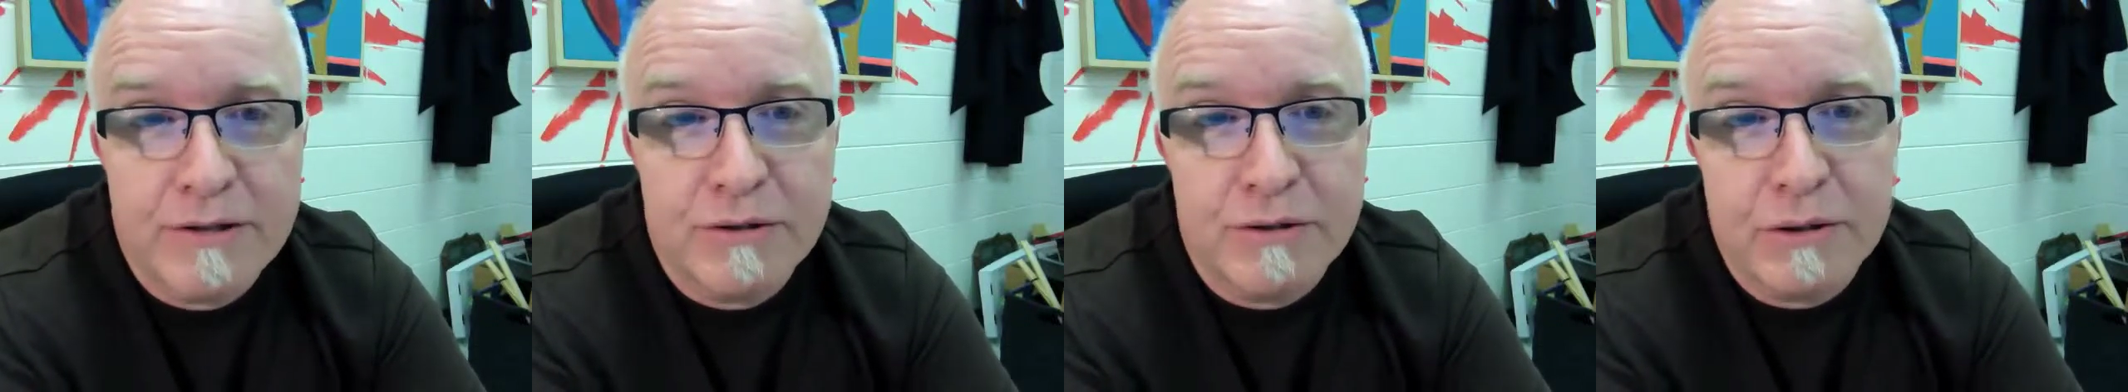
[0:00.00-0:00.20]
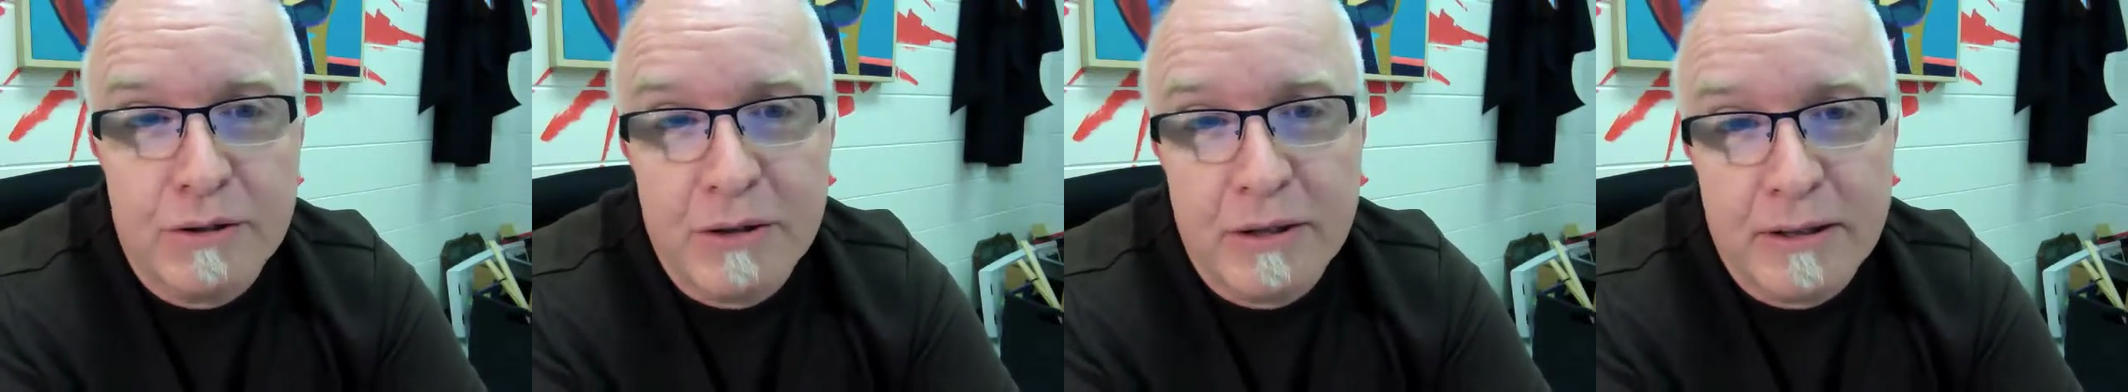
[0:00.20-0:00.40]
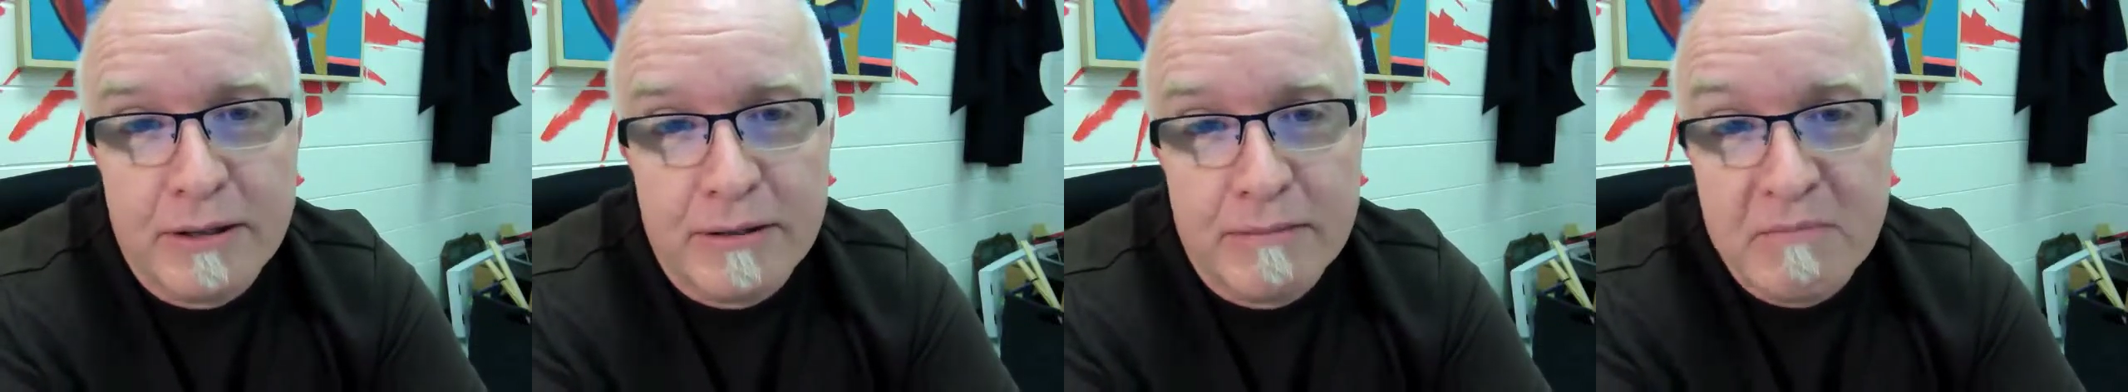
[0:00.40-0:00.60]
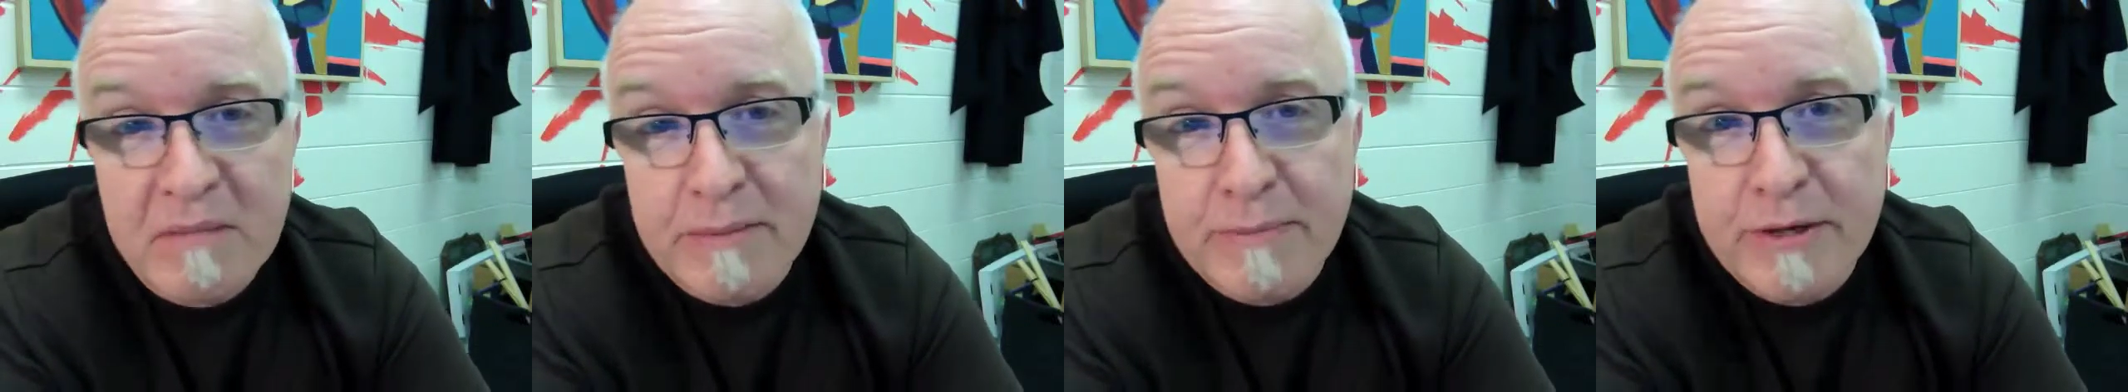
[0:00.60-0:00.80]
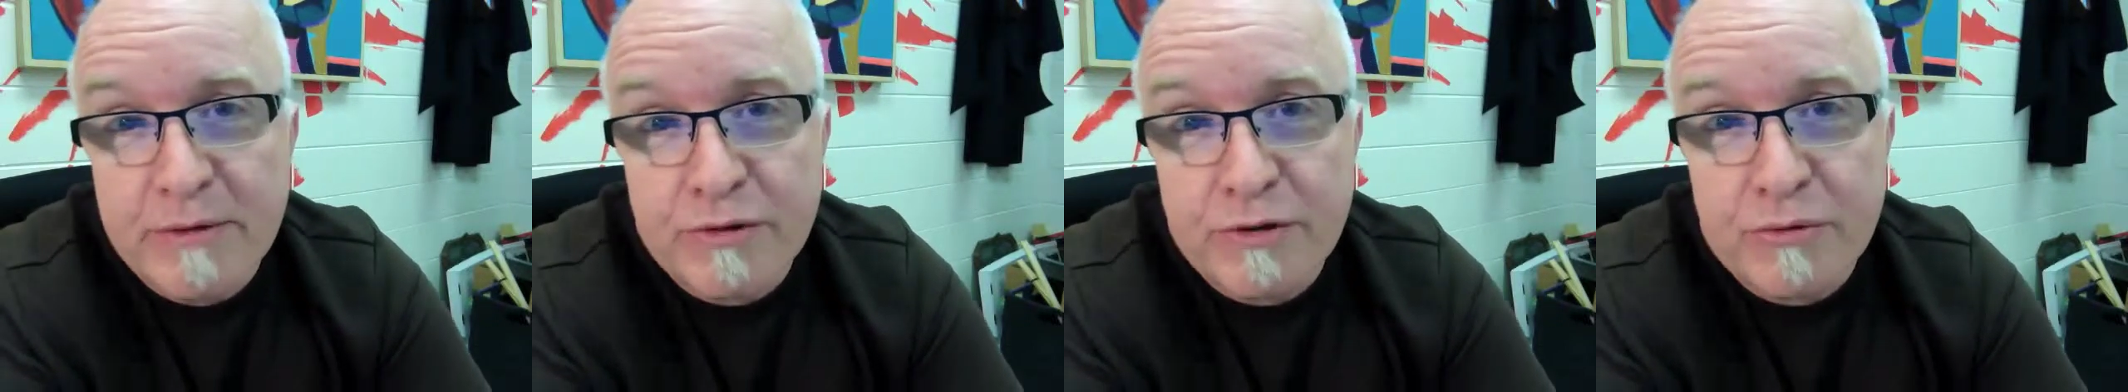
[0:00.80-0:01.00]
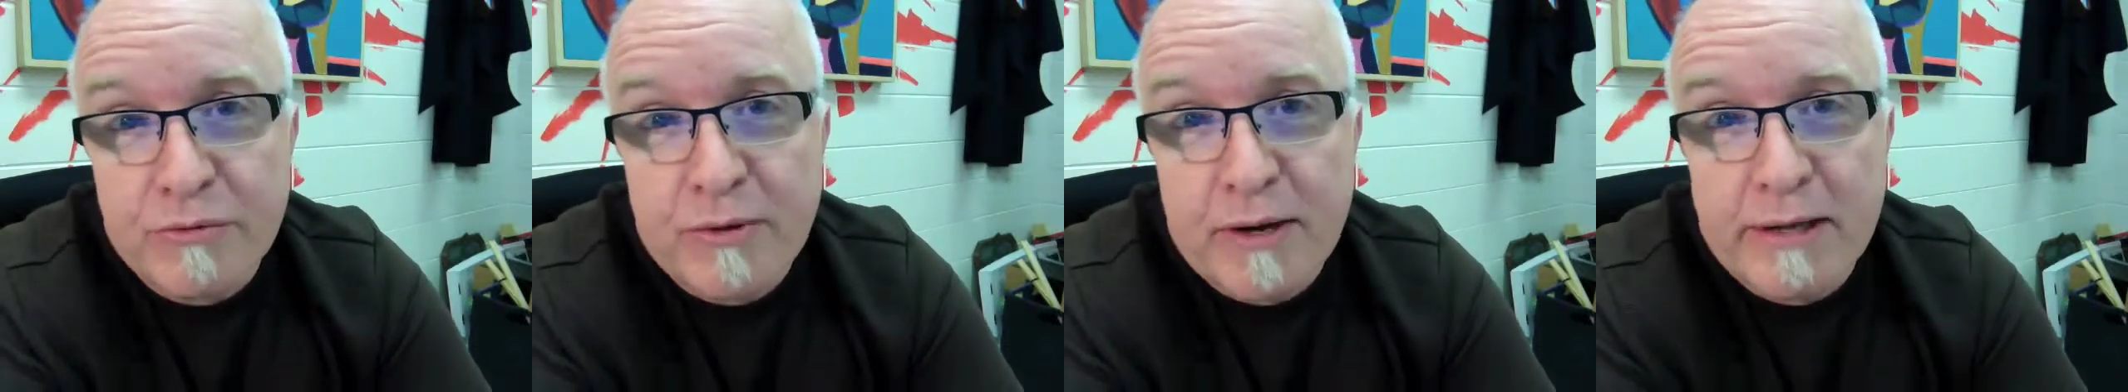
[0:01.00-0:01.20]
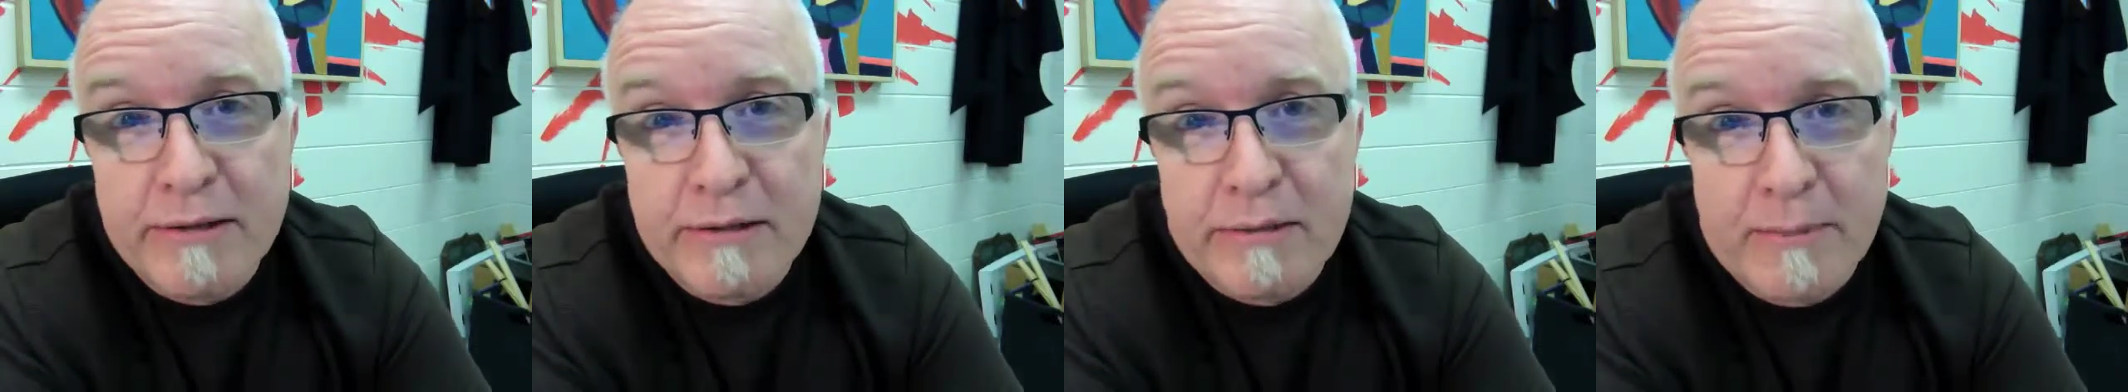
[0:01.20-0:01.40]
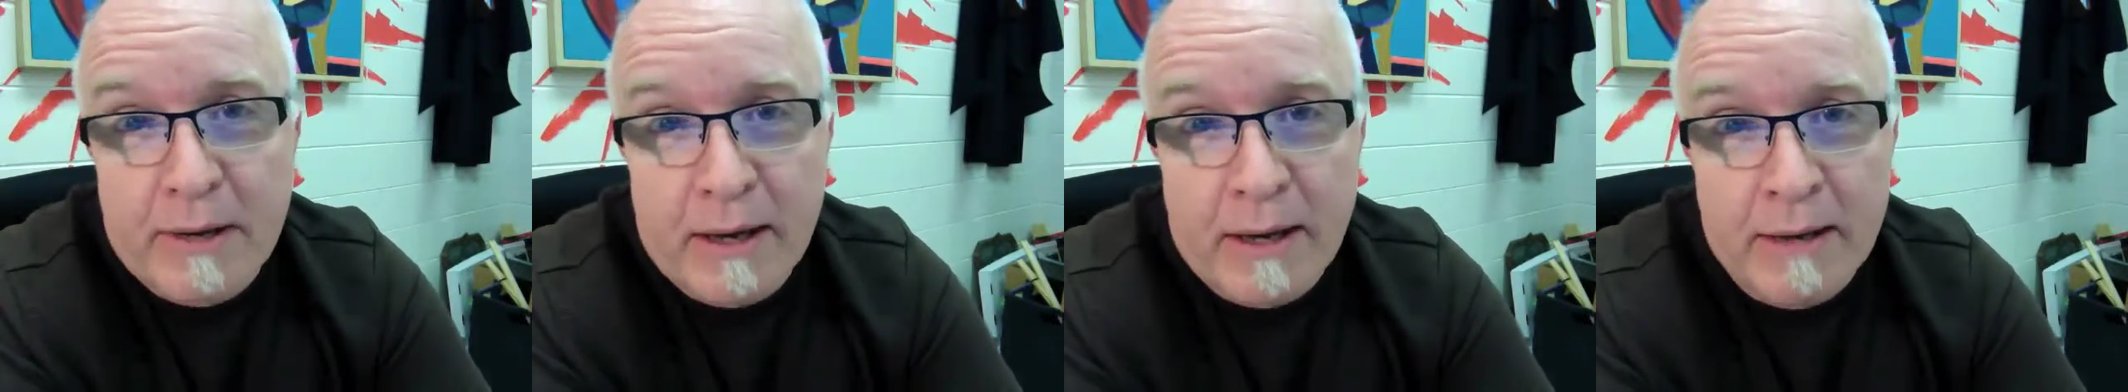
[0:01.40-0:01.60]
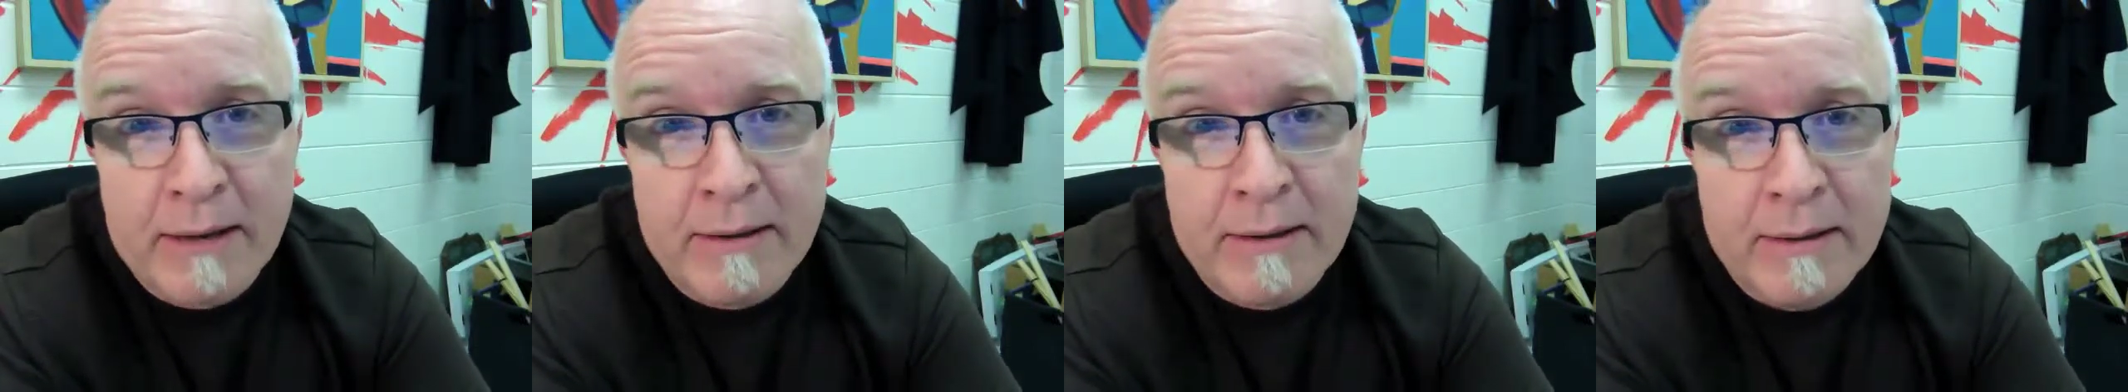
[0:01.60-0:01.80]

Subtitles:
You'll look at maybe at your resume,